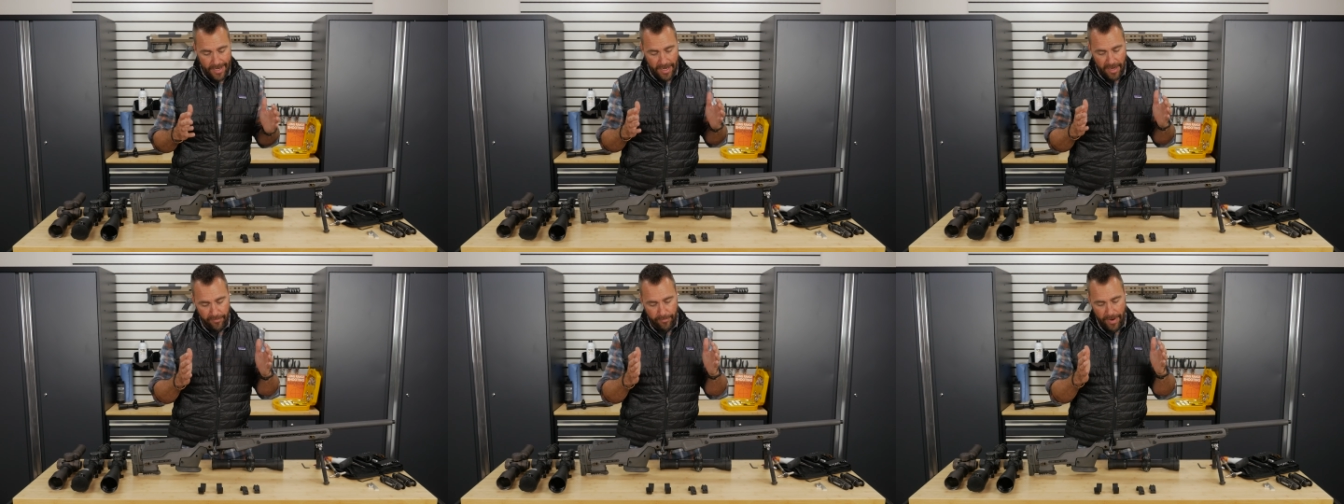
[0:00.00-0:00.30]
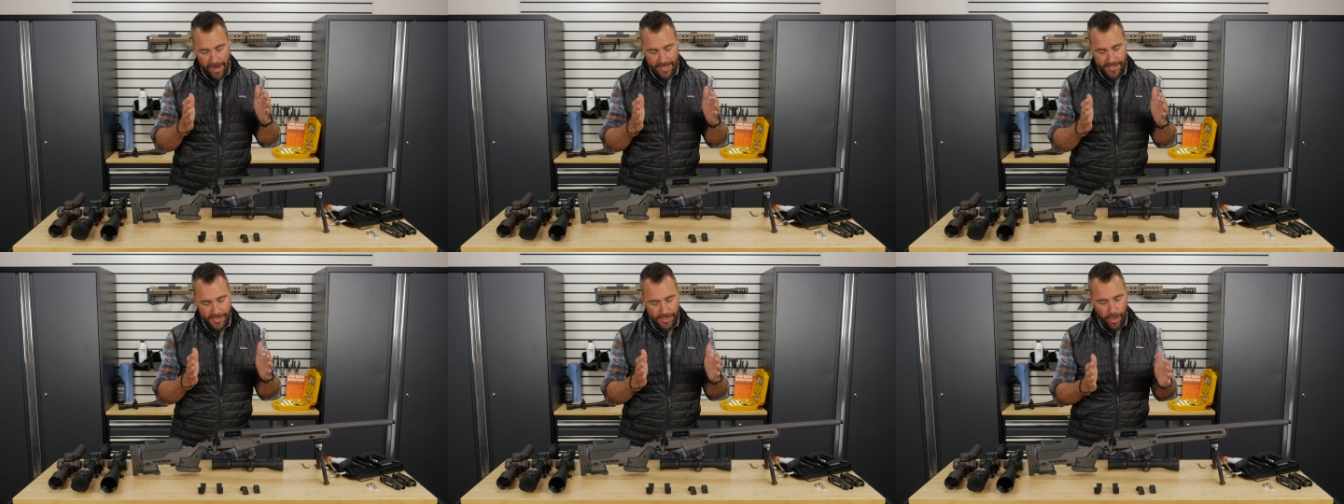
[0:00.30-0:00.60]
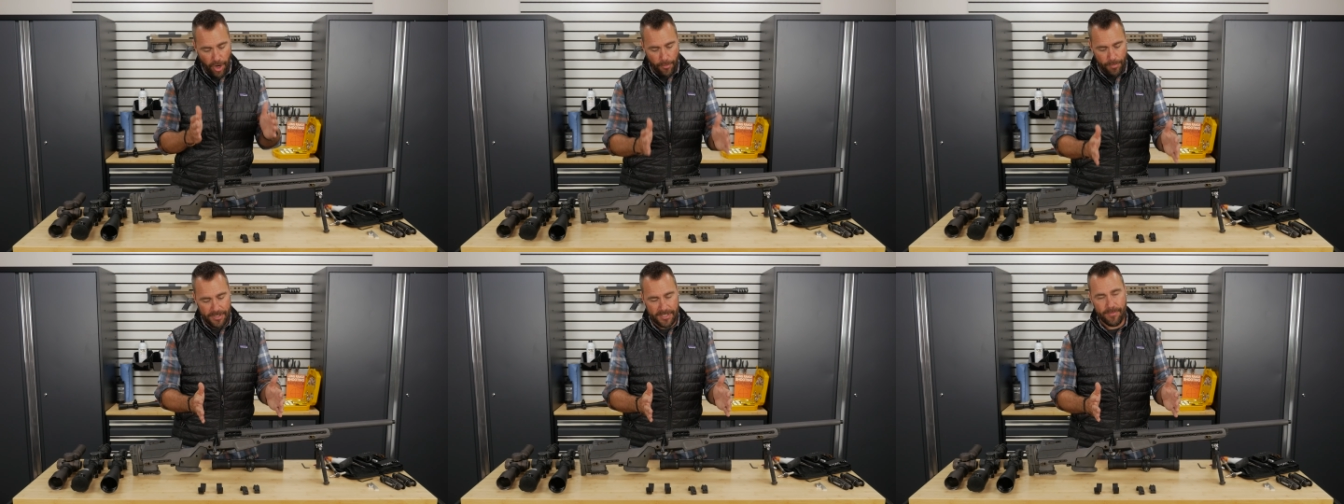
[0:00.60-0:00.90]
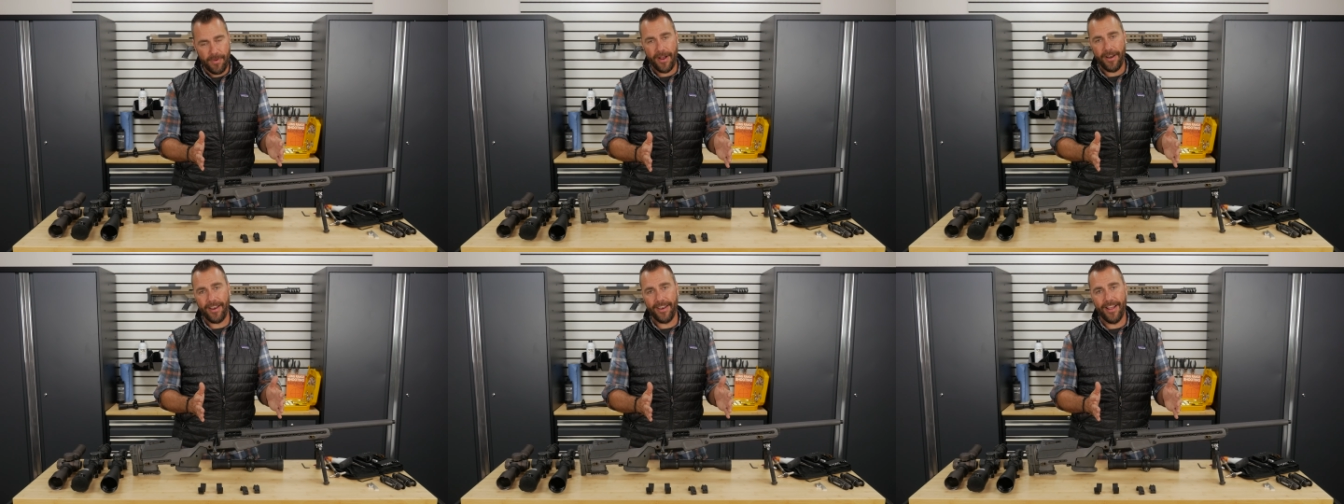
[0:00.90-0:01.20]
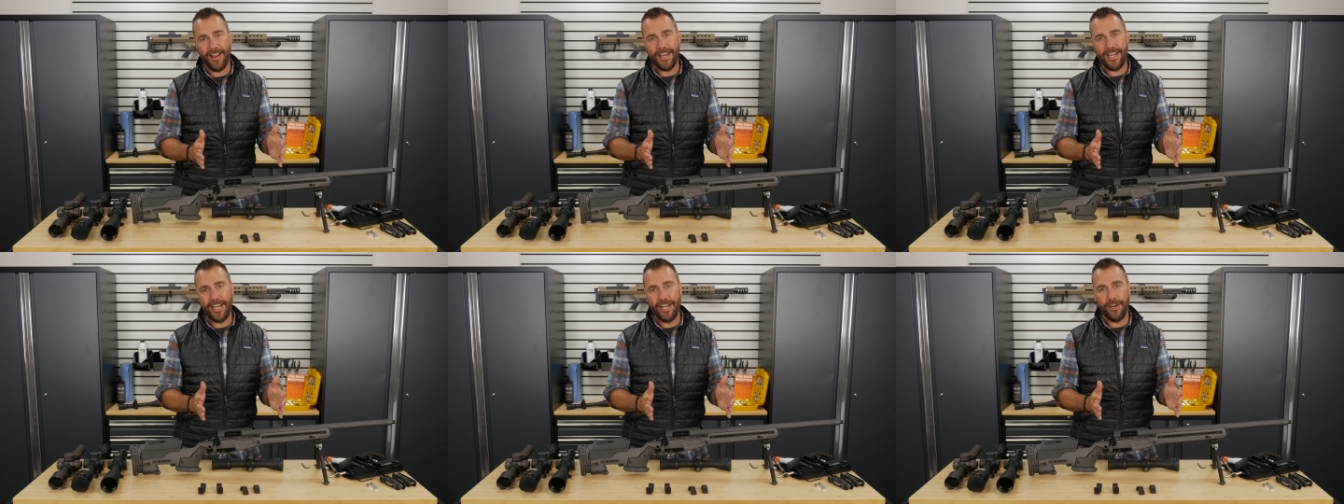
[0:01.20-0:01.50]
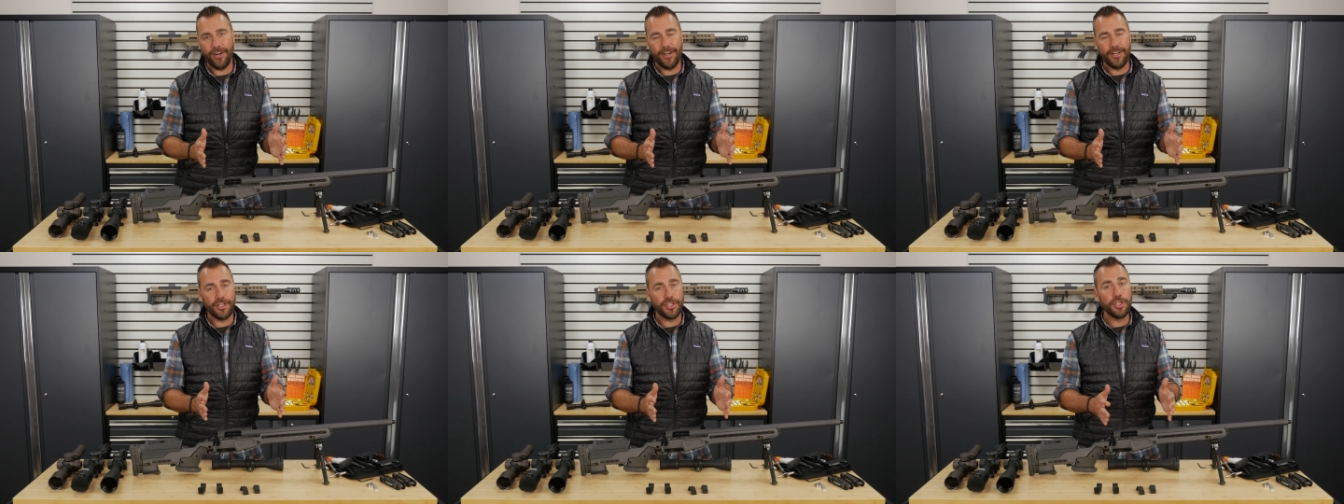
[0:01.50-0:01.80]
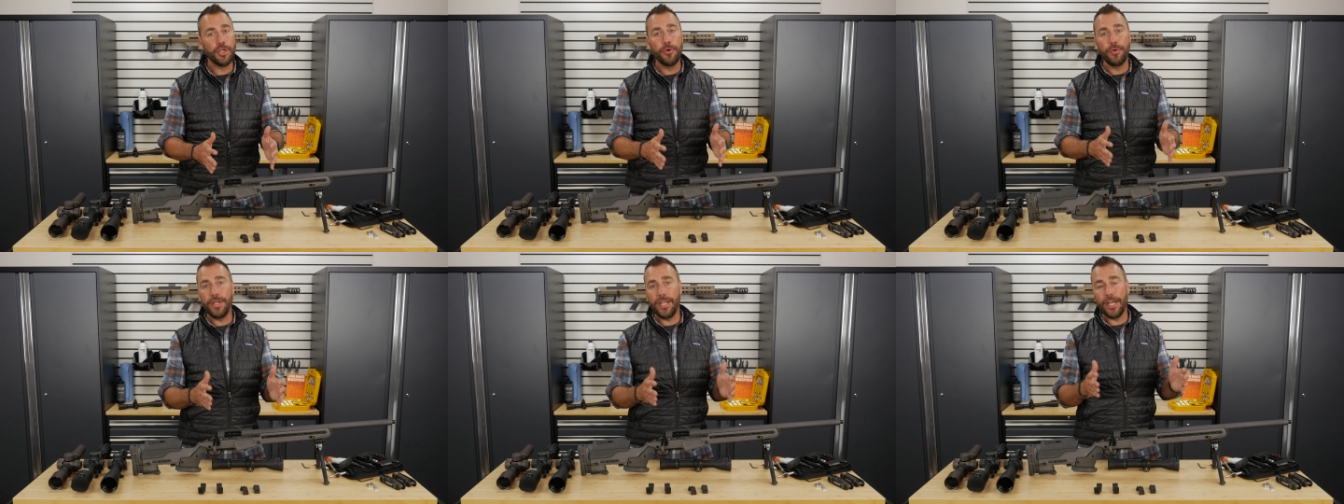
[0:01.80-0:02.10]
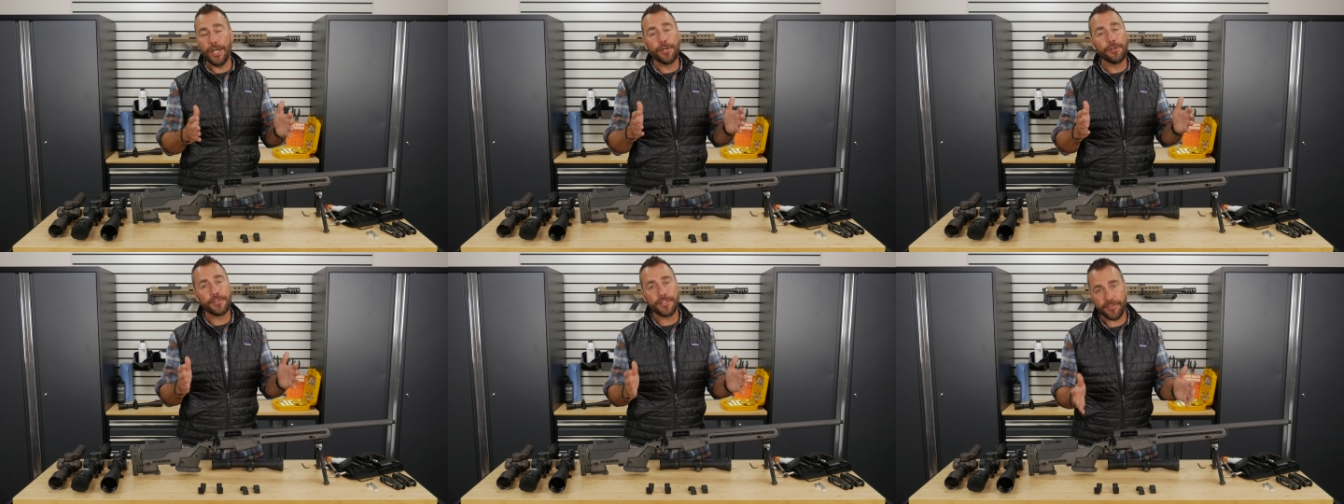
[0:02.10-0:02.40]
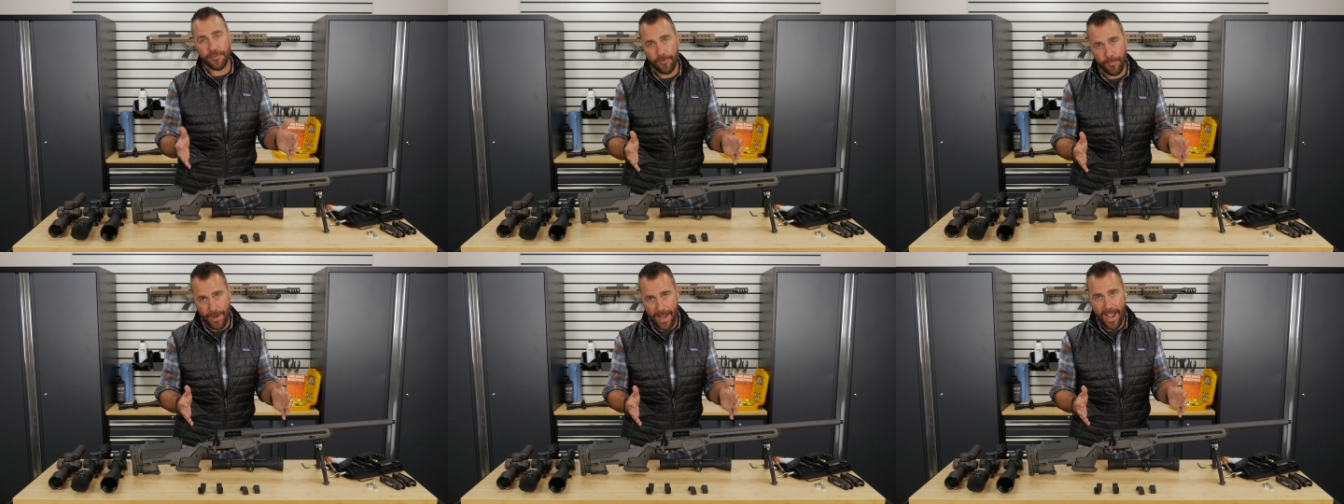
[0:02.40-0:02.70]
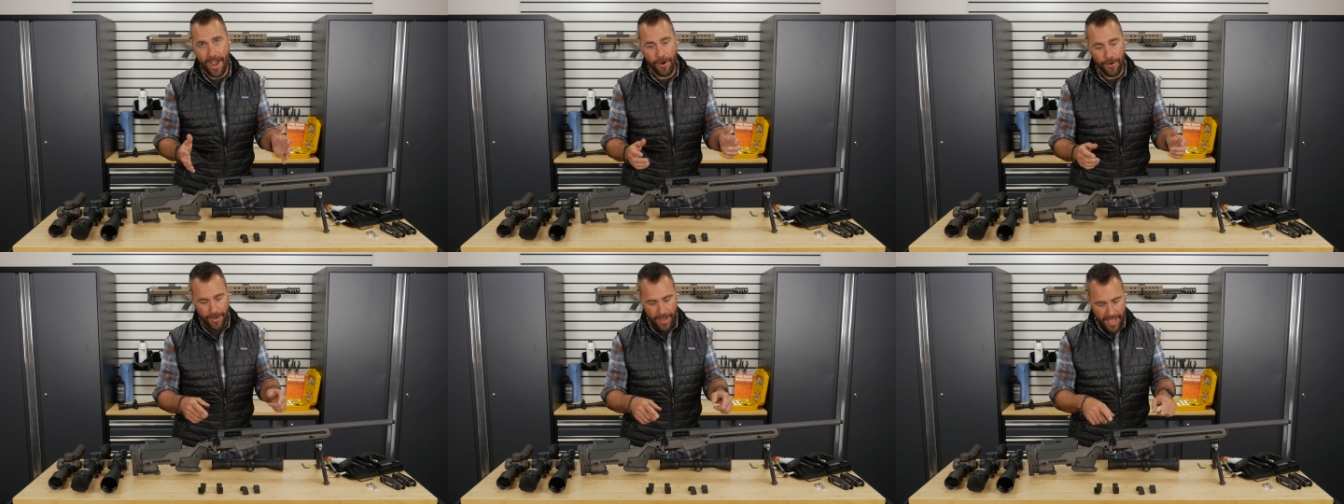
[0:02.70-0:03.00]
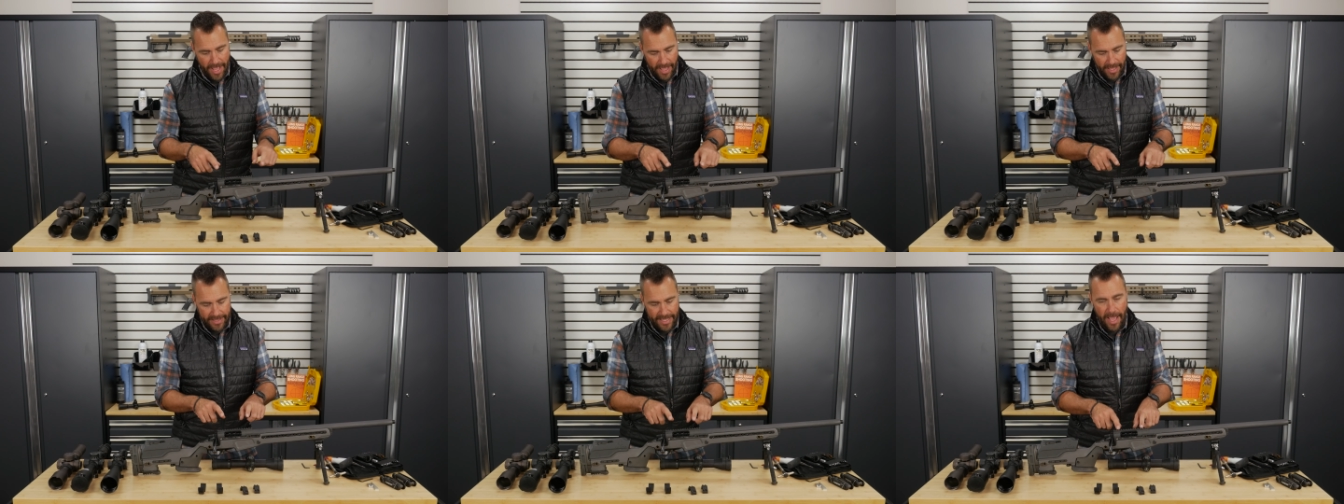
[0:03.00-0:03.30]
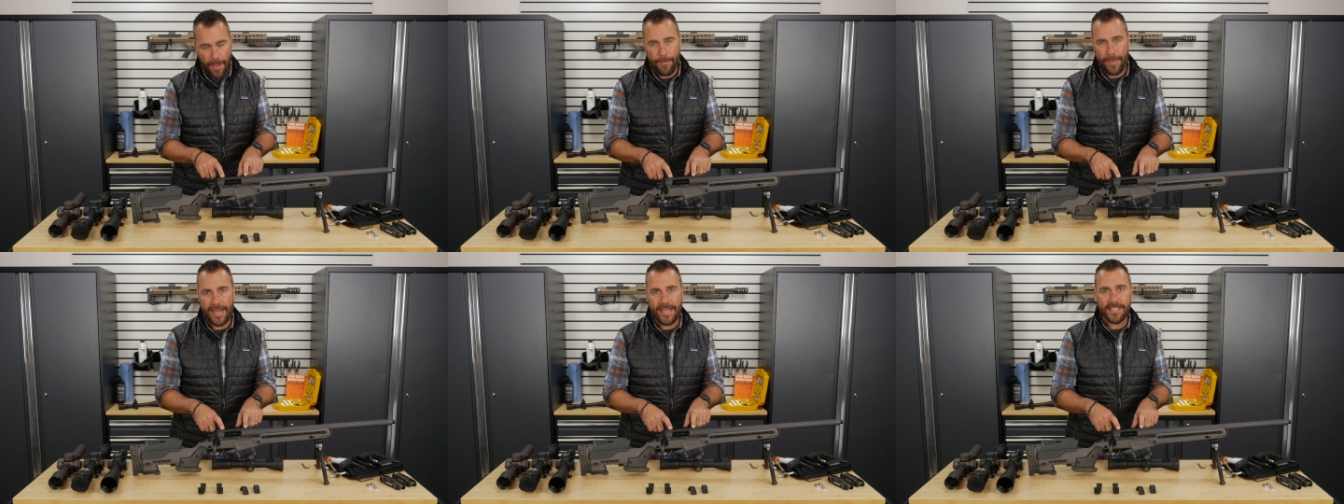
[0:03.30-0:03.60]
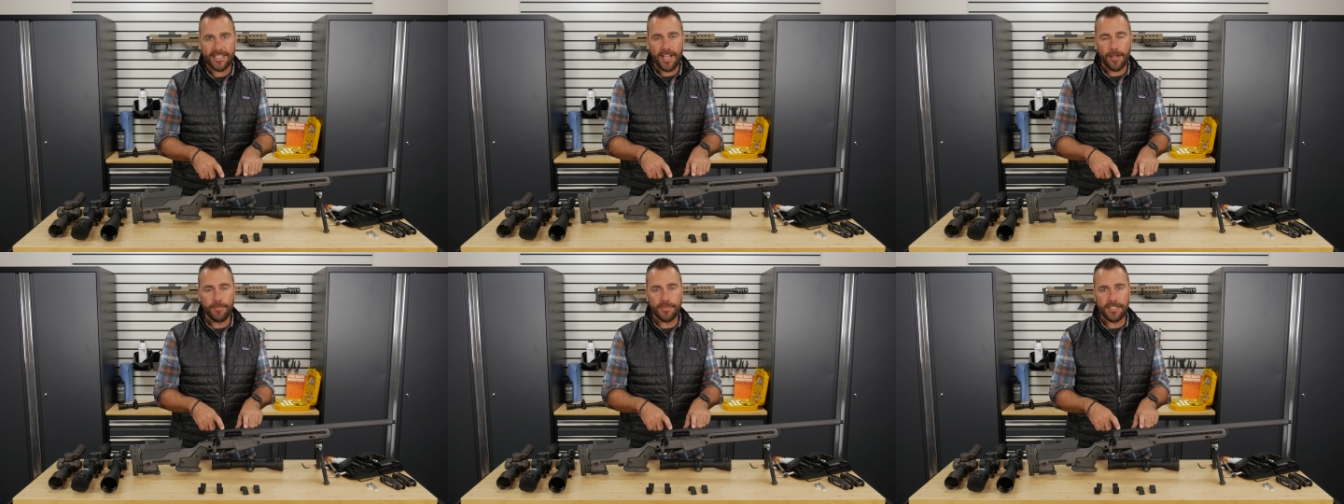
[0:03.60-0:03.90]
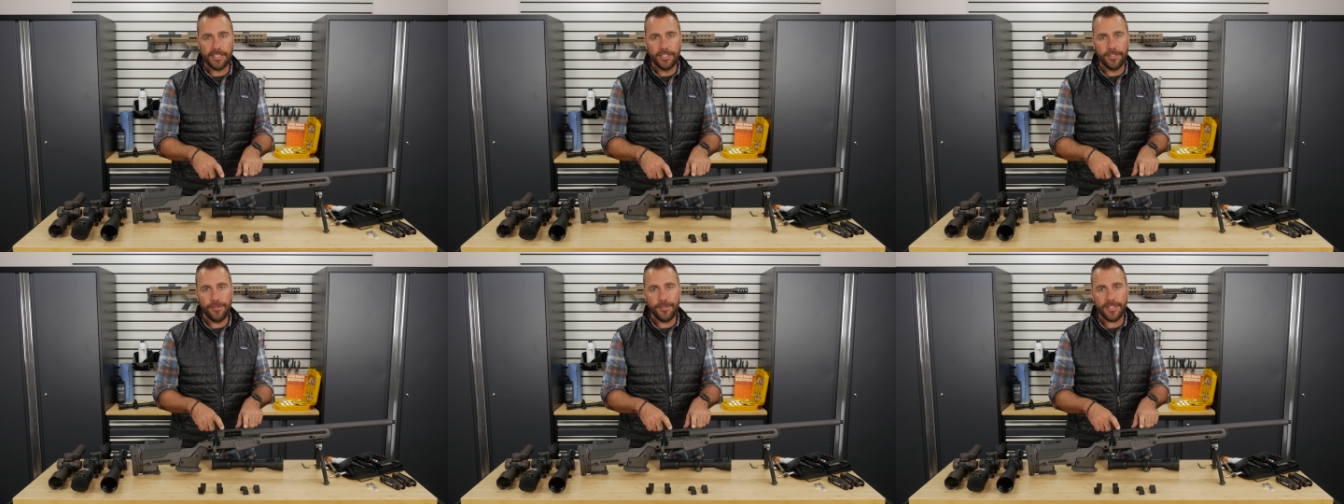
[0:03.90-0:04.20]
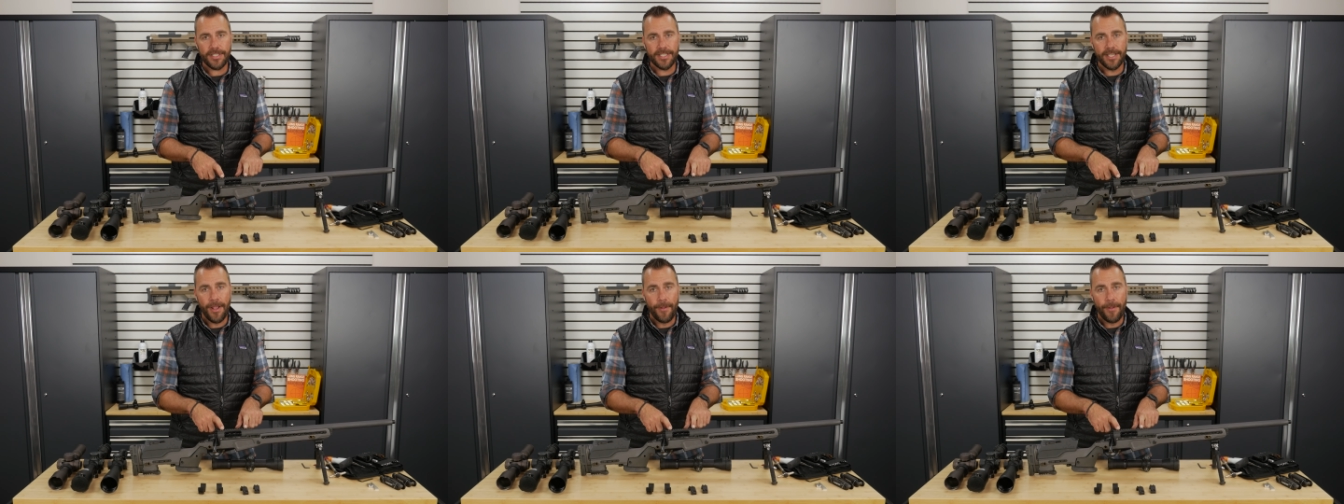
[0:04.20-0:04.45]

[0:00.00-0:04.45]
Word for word: if my scope is mounted on here and two years from now, that base comes loose,